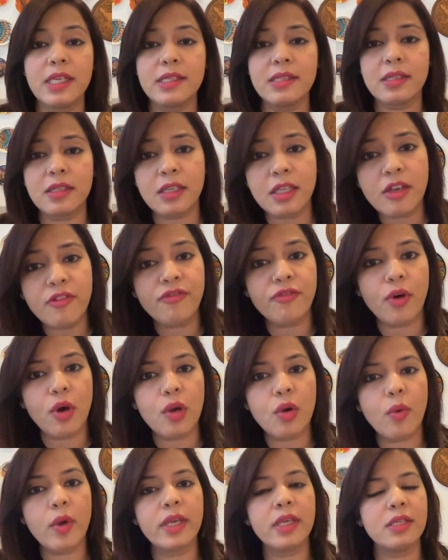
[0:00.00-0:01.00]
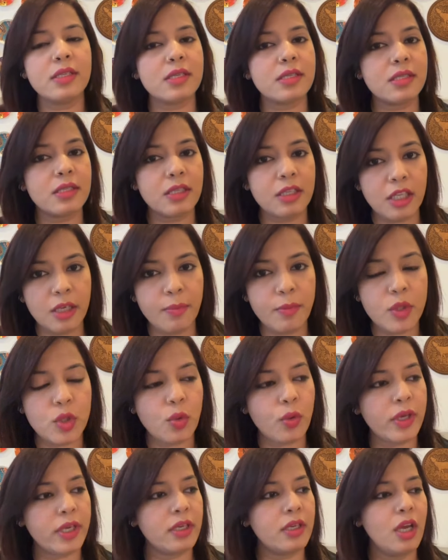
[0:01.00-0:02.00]
Just keep following. Just keep
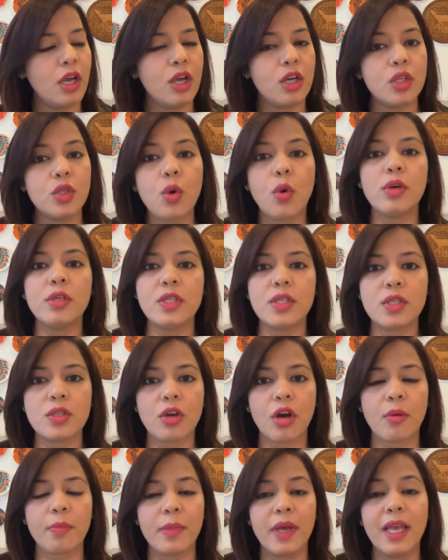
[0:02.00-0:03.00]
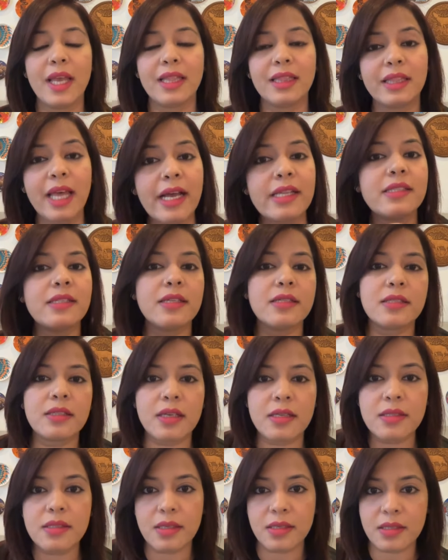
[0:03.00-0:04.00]
doing. Don't stop. That is
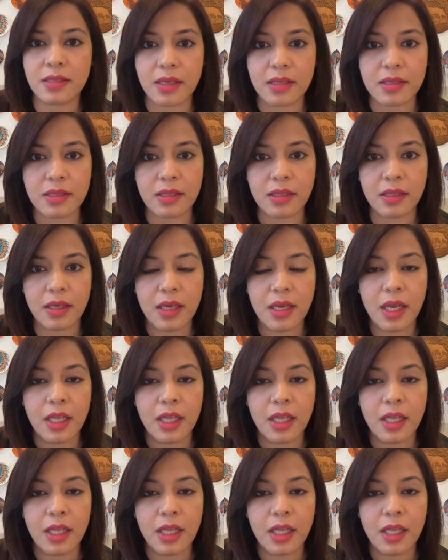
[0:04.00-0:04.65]
consistency.